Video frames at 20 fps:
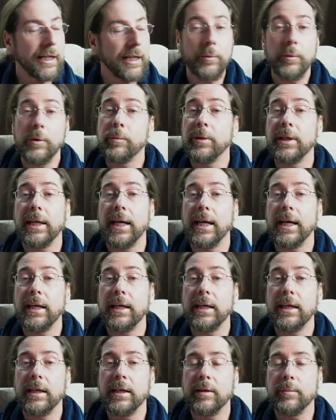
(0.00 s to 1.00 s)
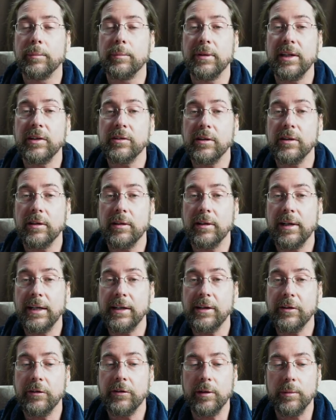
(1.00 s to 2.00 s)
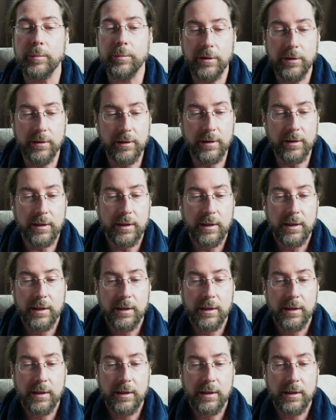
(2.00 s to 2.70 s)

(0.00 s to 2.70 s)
I will be getting a Presscar ID3 Pure